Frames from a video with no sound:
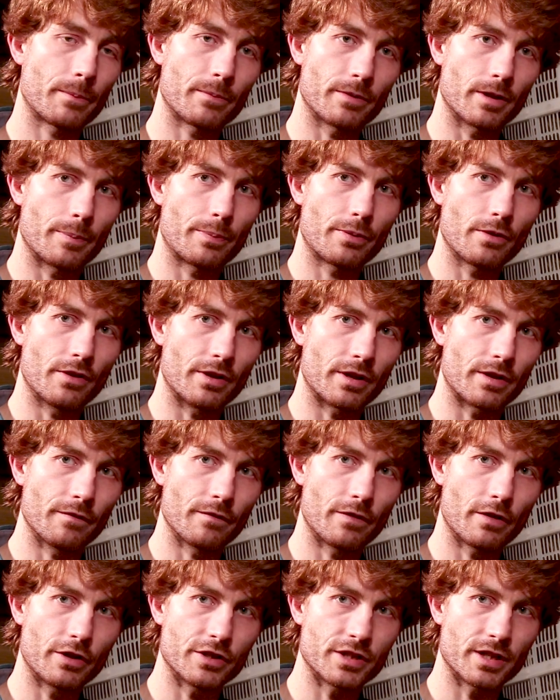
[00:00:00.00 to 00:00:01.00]
we're going to put on a
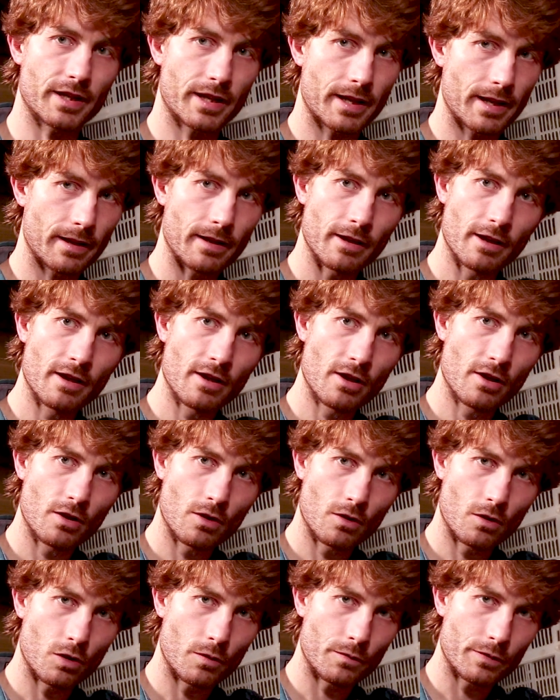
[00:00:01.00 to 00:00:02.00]
conversion kit.
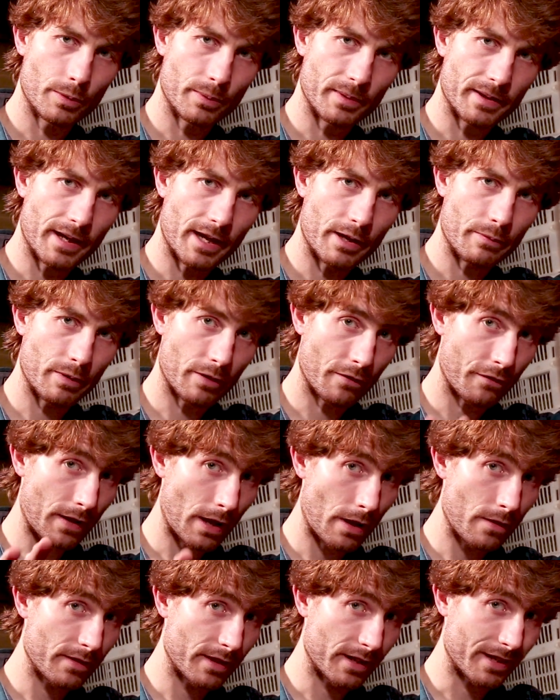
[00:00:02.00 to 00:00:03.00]
Hopefully we'll get away
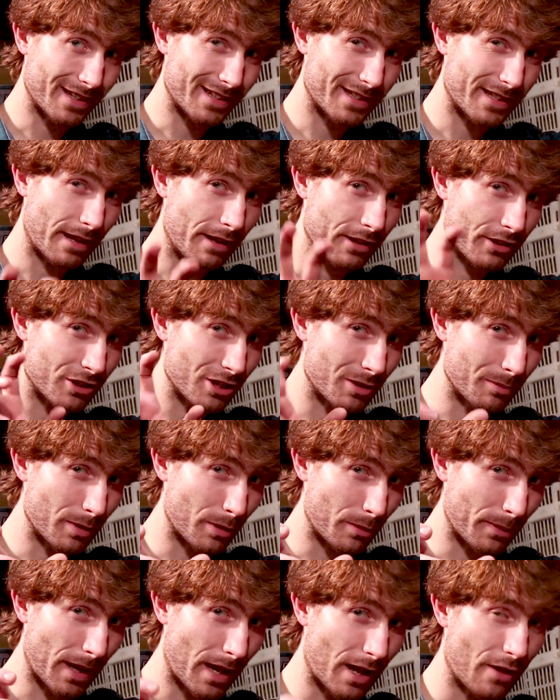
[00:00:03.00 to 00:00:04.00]
without needing a tensioner,
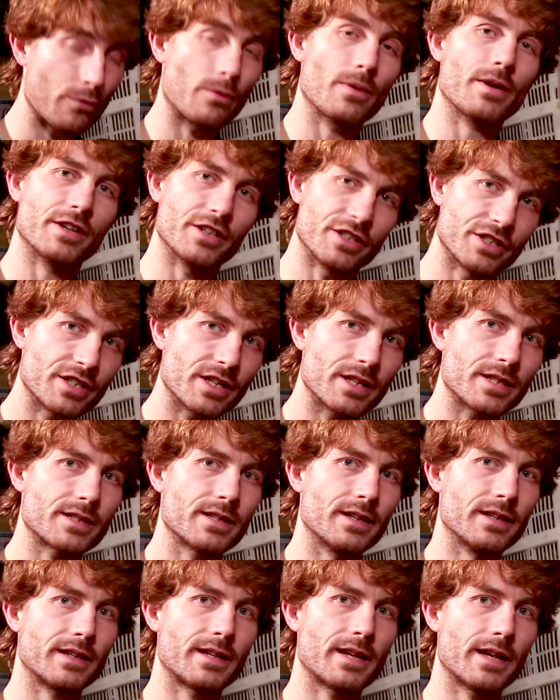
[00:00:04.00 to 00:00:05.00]
but we have one just
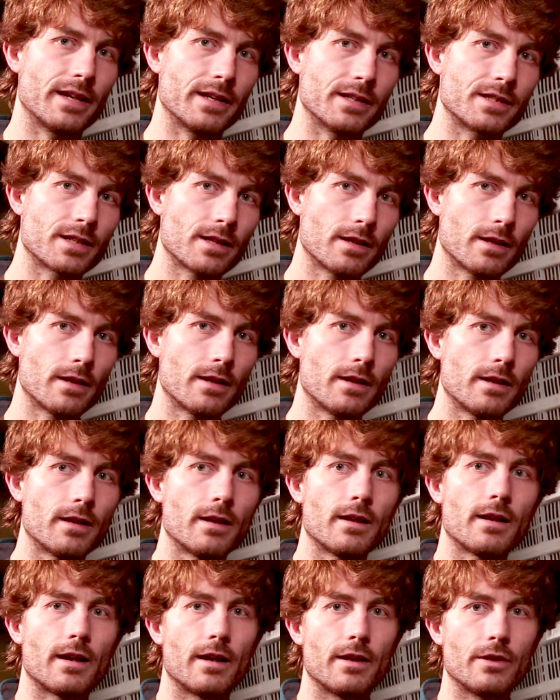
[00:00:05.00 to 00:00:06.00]
in case.
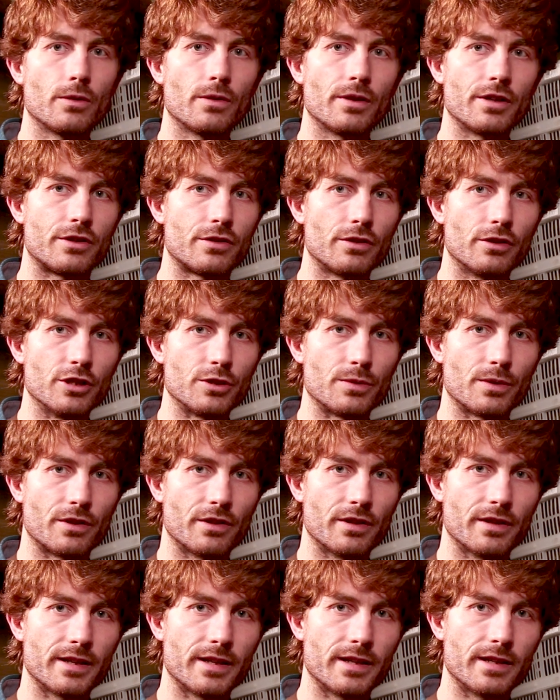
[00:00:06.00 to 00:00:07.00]
And the only tools we're
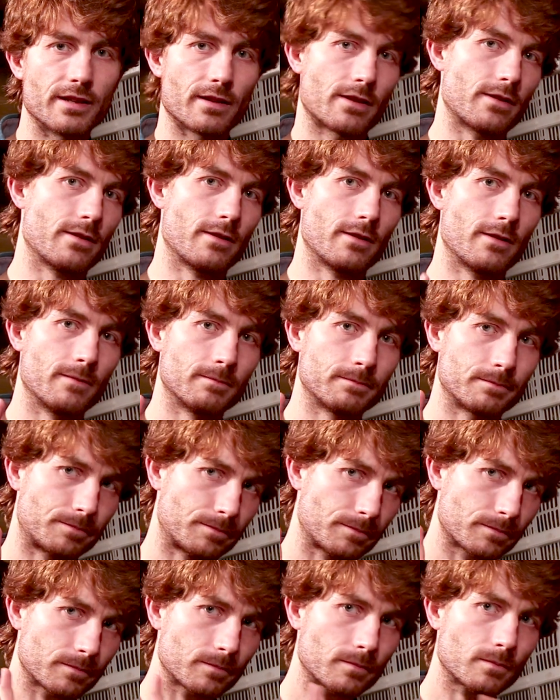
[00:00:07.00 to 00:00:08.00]
going to need are
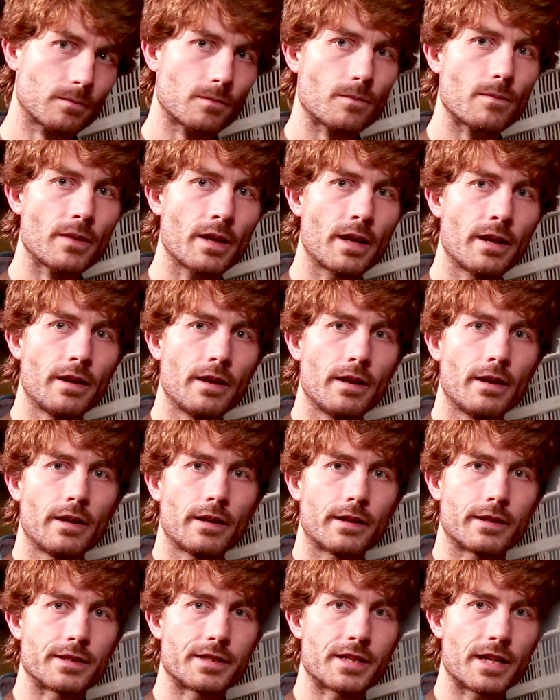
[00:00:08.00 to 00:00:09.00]

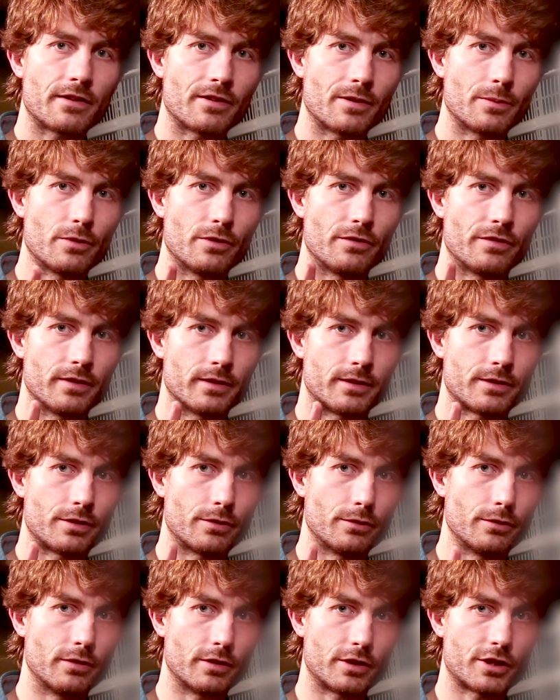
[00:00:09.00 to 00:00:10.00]
cassette removal
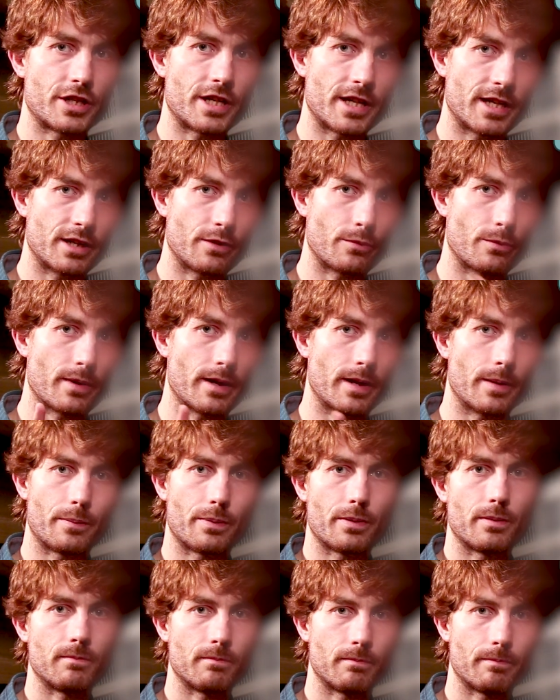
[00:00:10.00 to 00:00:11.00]
tool, chain whip,